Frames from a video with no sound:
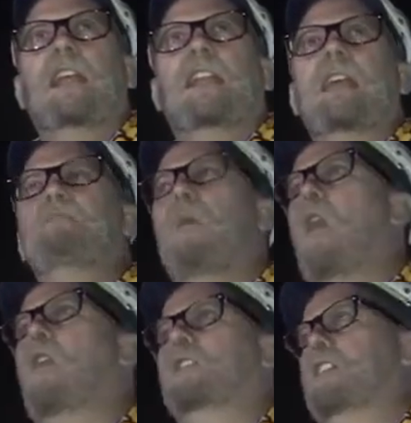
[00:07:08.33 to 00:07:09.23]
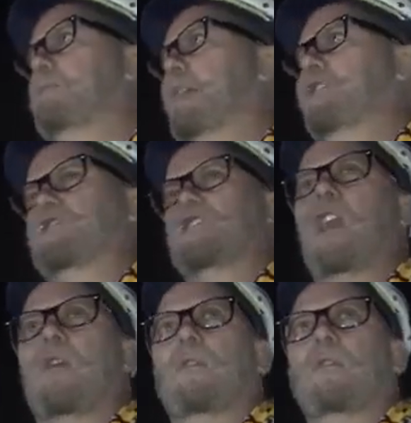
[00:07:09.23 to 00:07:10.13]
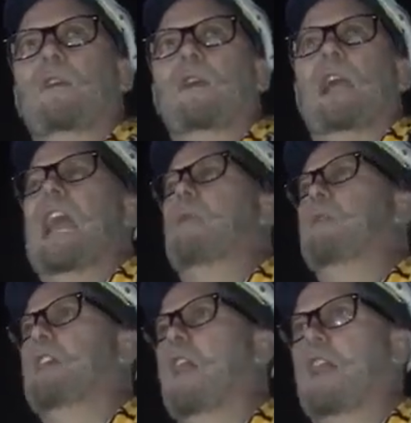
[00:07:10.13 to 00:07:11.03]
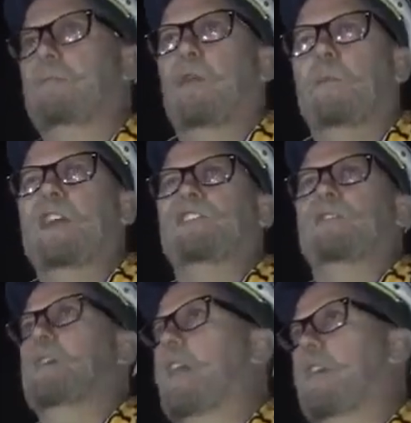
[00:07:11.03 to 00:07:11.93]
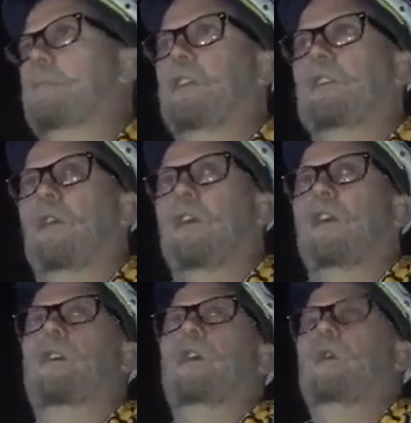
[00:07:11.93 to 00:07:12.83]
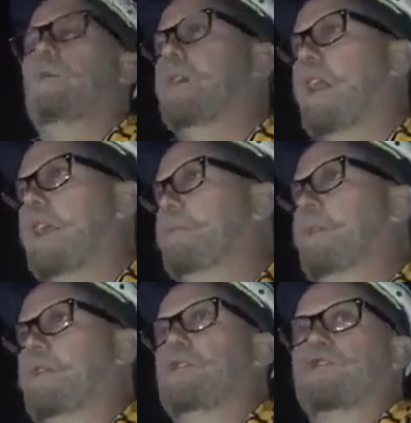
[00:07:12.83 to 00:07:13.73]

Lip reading: they mauled him at a show. And we got him probation, we got him a good lawyer, we got him the